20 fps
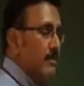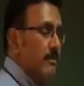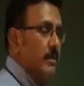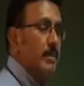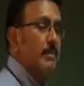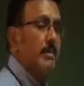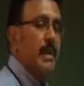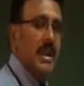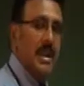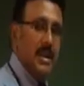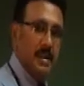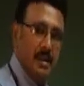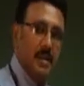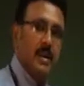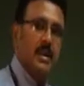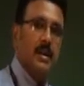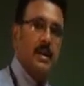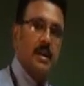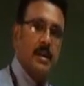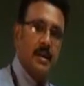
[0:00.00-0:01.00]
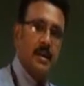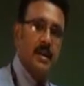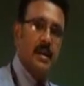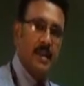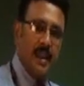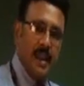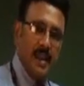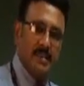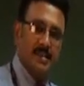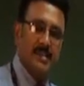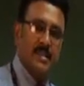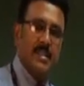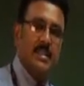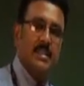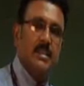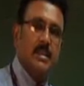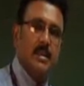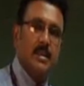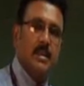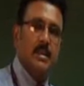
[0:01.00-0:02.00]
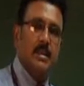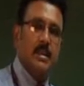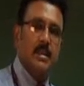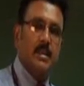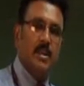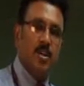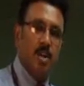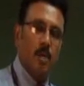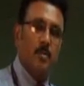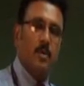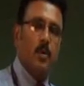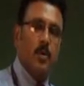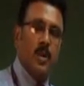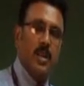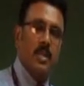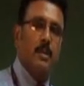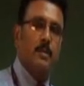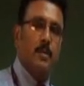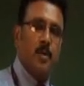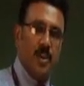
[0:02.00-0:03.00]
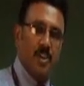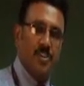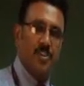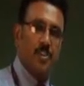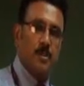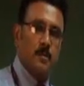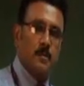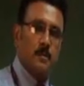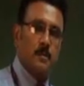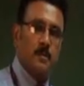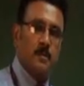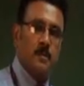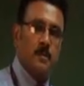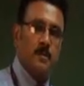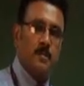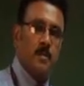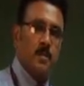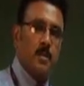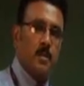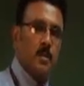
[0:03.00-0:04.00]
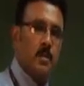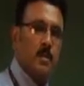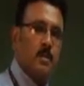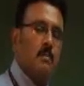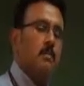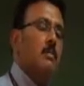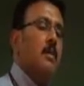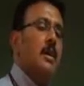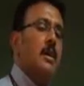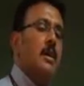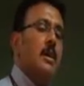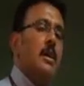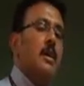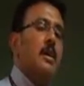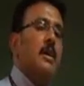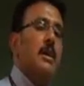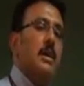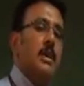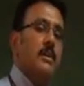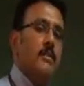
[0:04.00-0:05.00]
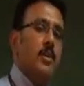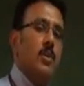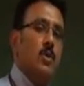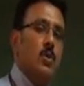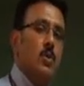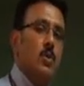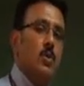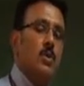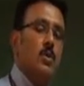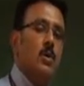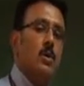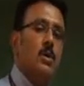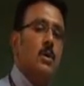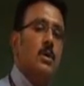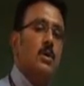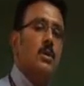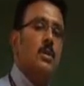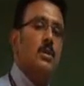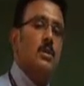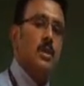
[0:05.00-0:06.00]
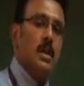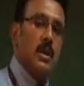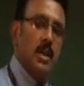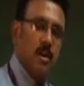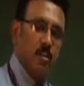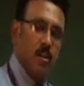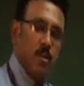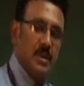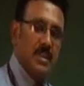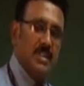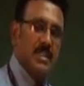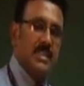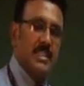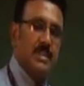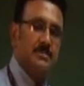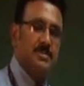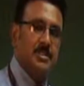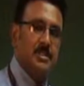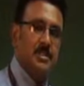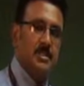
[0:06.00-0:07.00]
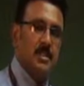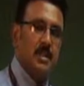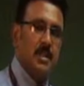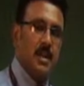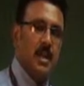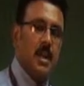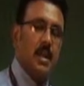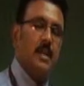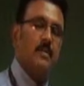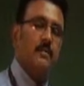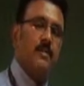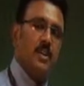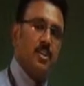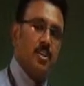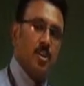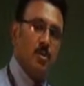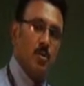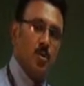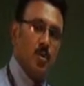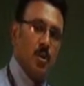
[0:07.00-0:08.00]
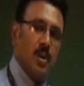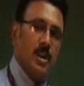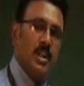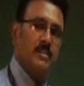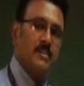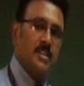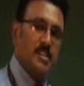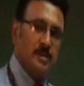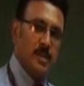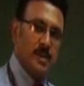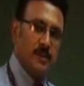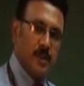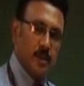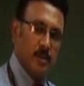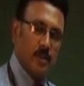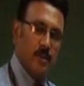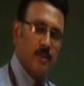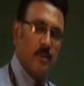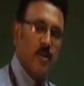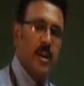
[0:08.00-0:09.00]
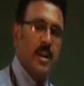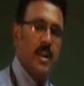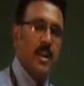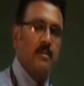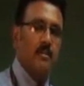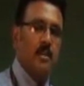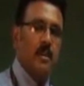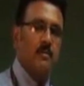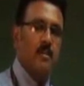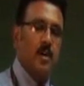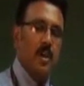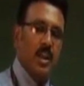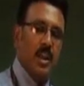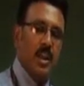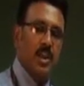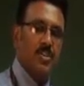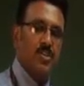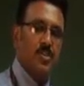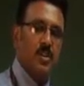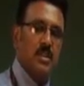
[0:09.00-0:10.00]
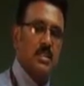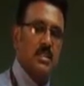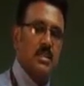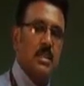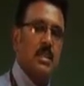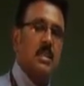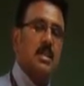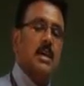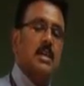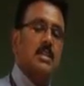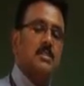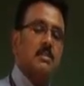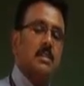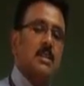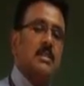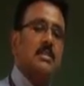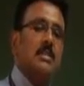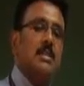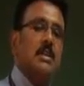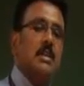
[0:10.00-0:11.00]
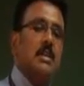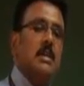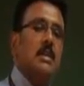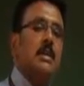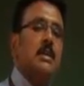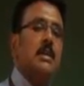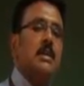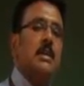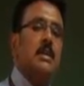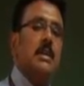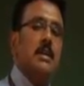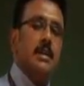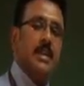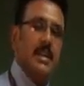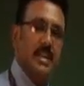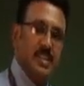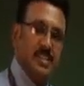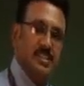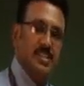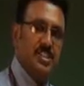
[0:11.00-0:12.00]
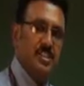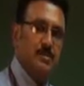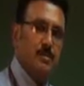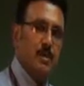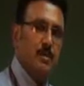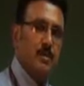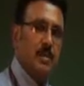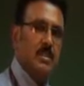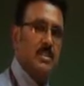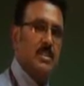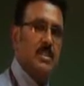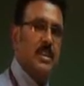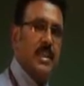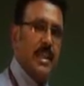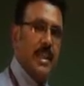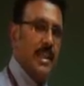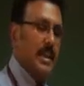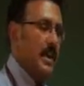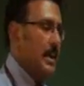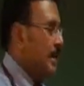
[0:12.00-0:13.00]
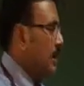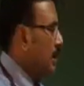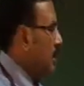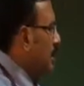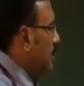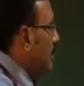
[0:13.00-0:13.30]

we made a drastic dropout in the production. But even though the government steps and furthermore investment from the foreign nationals as well as the industries people take care,